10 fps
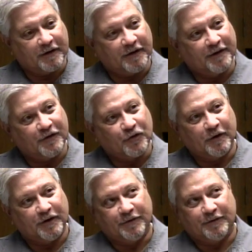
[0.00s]
there's
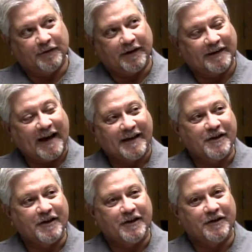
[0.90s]
only like
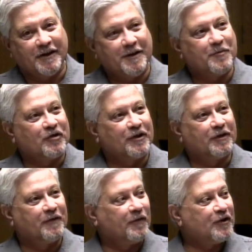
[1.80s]
19 teams in the
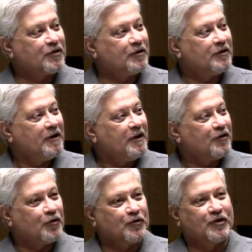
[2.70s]
division,
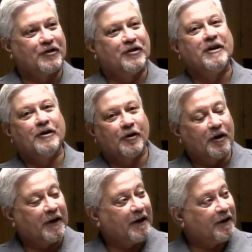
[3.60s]
so 16 are
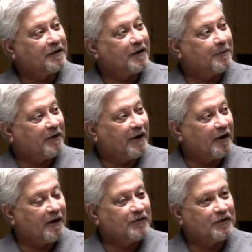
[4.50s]
going to get into the
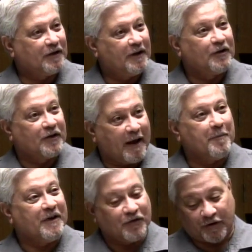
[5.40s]
playoffs. That
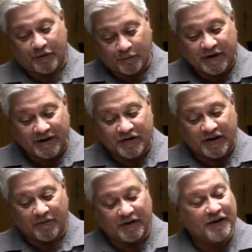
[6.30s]
means a
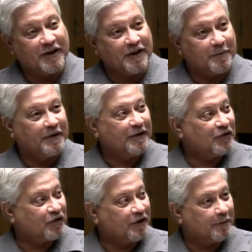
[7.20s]
3-7 team
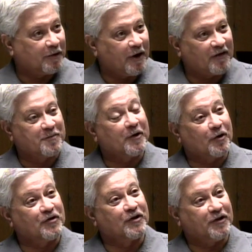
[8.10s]
is in the playoffs,
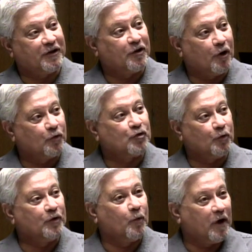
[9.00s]
because it did go
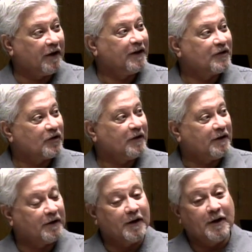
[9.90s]
2-1 in its league.